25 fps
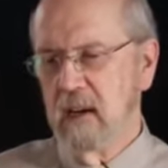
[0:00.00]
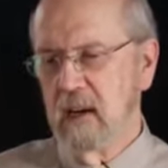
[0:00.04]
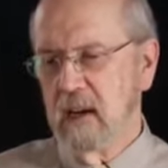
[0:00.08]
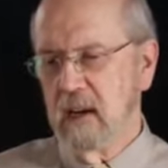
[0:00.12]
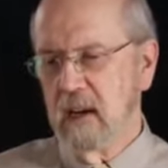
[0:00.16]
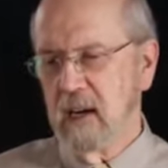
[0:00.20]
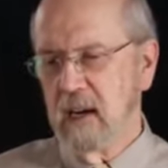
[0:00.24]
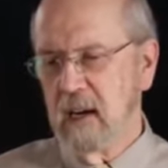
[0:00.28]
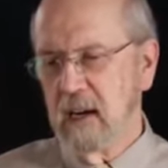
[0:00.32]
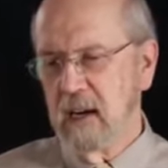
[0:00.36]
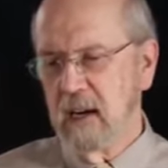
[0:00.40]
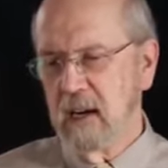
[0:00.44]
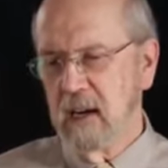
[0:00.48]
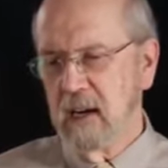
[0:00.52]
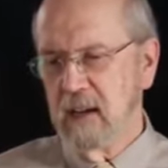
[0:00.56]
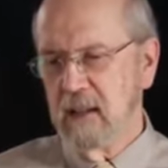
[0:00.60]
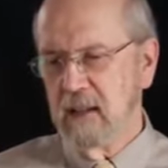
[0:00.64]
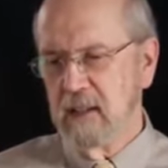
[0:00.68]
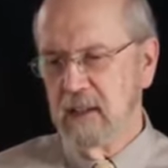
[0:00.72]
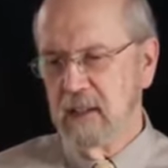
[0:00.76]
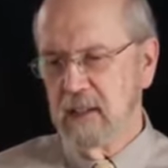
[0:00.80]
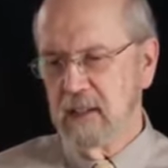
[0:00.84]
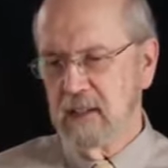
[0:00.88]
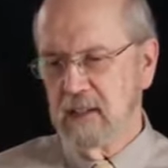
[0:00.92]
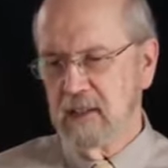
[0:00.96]

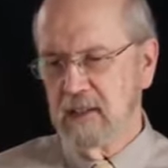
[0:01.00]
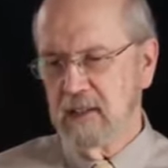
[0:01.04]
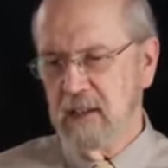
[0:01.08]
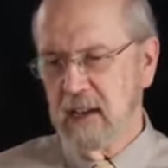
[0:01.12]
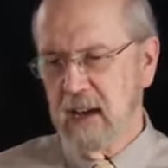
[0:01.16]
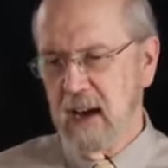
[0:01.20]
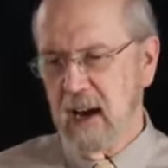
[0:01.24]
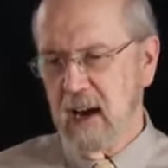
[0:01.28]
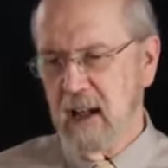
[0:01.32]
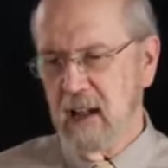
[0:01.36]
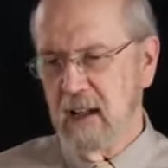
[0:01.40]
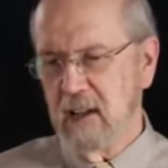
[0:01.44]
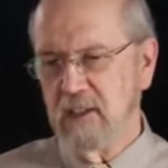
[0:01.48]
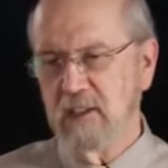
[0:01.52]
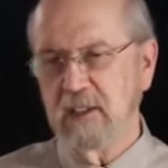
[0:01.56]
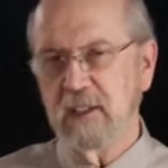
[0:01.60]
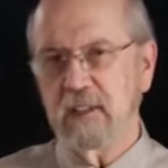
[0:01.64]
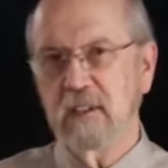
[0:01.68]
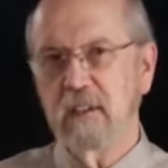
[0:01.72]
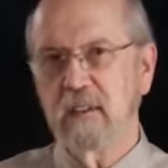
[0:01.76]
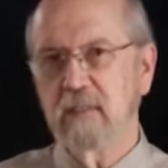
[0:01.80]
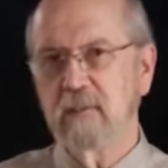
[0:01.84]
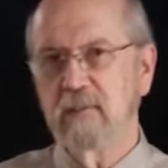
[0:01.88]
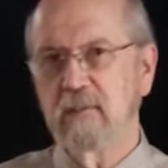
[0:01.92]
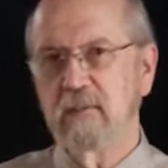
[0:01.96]
this theology
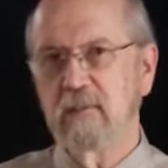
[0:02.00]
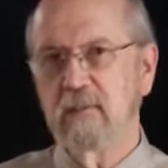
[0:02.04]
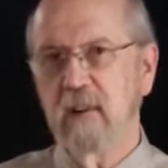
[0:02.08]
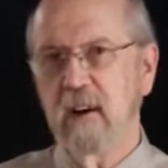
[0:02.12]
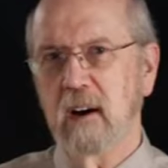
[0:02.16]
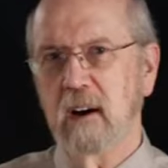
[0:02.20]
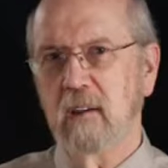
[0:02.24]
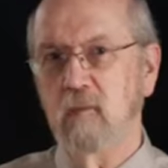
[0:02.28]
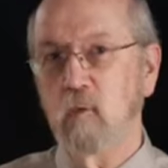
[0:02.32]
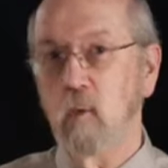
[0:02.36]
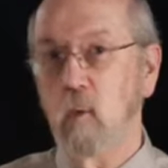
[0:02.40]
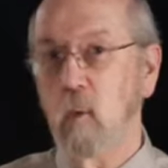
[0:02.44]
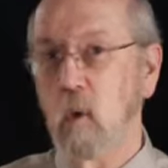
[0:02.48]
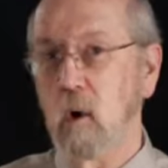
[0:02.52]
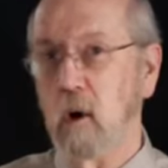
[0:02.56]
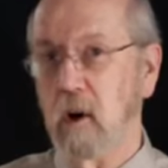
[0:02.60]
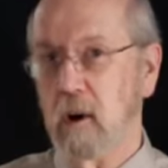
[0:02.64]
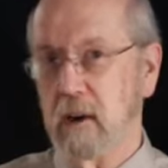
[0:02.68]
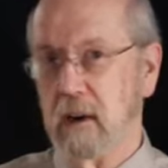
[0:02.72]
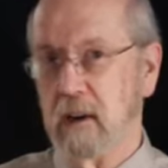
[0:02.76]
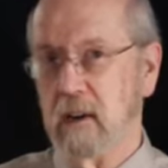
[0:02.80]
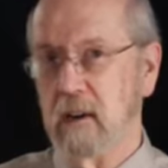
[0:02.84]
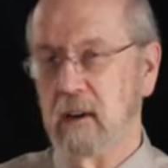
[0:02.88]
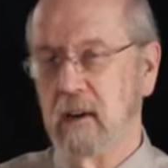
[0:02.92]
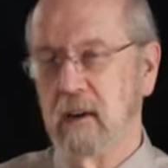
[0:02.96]
of
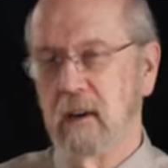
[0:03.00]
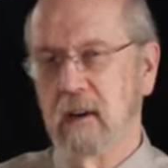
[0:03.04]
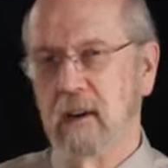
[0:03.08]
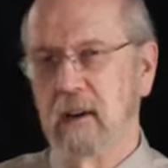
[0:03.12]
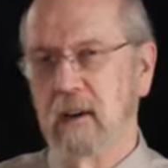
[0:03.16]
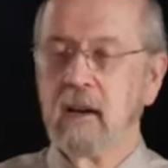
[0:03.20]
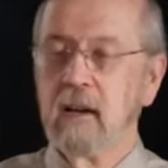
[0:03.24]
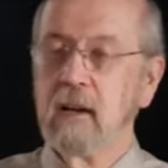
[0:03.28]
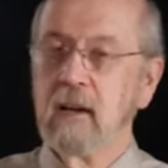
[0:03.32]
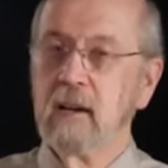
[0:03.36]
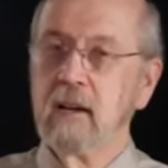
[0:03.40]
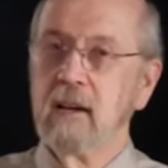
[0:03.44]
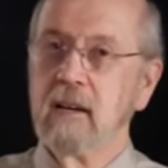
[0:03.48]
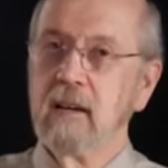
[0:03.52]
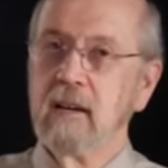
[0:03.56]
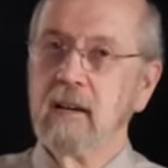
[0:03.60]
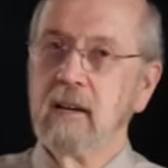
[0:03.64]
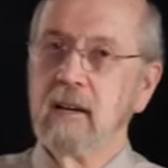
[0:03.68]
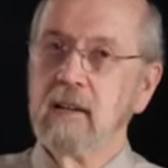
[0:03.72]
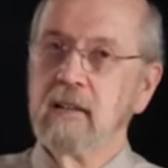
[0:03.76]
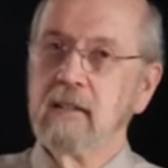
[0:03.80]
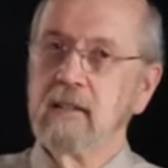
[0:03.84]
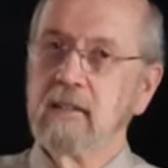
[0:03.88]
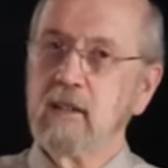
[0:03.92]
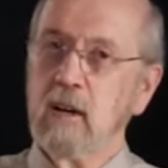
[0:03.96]
work.
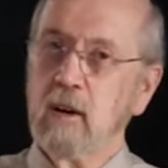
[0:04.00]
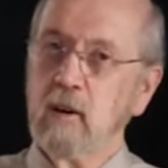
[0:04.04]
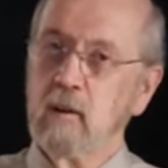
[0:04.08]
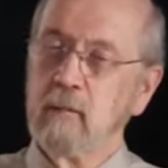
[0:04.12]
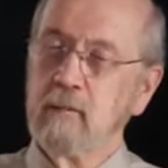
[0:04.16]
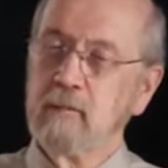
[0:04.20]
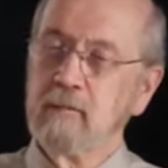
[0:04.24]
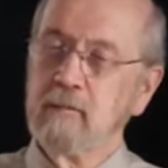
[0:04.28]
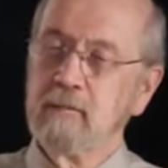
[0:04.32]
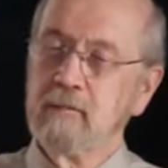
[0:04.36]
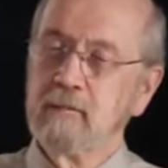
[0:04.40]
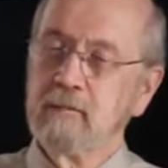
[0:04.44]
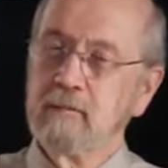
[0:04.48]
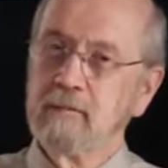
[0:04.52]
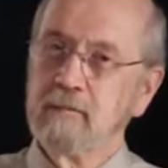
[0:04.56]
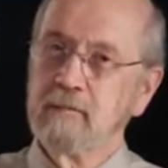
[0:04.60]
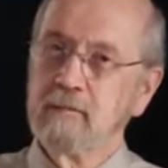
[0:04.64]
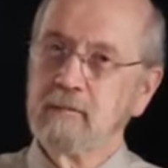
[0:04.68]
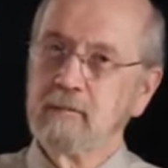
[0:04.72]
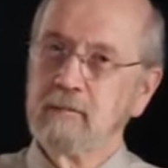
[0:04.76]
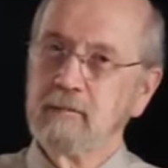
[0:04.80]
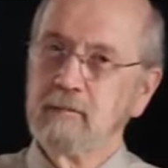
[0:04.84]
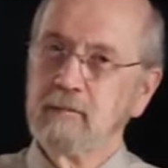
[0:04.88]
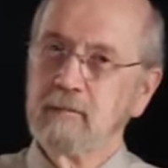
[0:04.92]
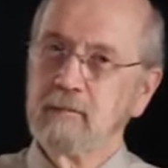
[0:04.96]
So,
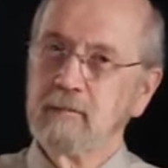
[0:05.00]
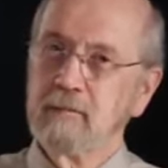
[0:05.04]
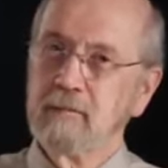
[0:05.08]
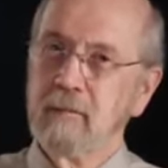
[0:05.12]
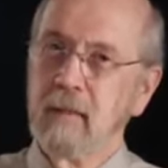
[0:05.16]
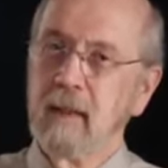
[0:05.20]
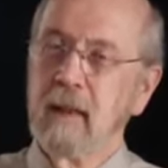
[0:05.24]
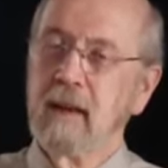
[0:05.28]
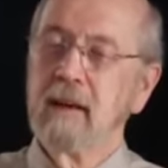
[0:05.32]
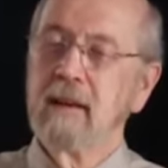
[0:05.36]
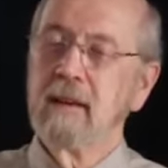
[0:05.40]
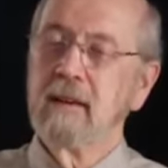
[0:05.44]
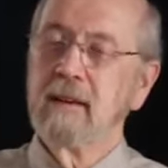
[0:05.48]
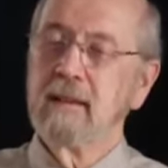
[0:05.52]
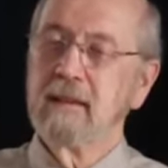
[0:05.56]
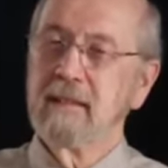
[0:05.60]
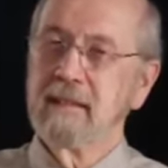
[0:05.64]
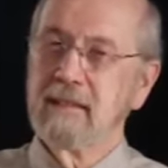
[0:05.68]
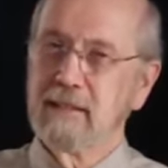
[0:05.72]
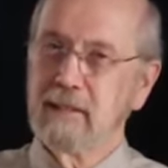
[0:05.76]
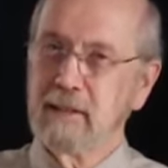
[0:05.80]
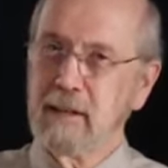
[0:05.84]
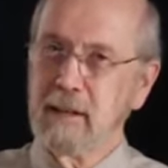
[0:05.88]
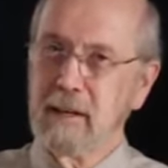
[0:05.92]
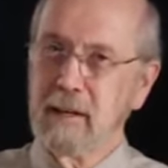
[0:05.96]

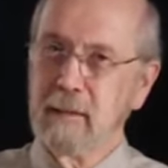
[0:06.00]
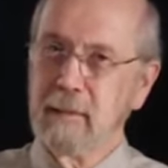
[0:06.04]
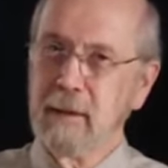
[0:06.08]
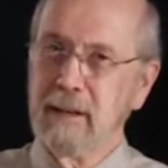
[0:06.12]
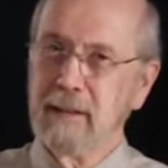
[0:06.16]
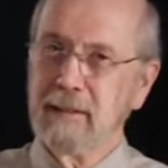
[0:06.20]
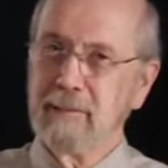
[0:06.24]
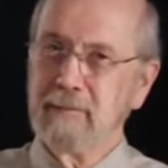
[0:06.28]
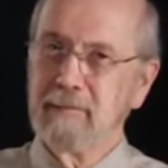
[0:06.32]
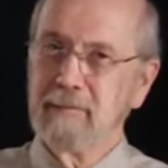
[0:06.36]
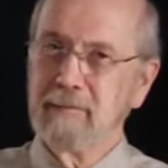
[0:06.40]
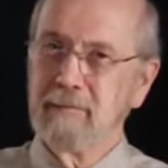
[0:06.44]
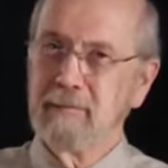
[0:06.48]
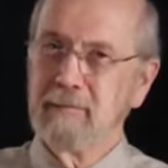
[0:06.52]
see you in a bit.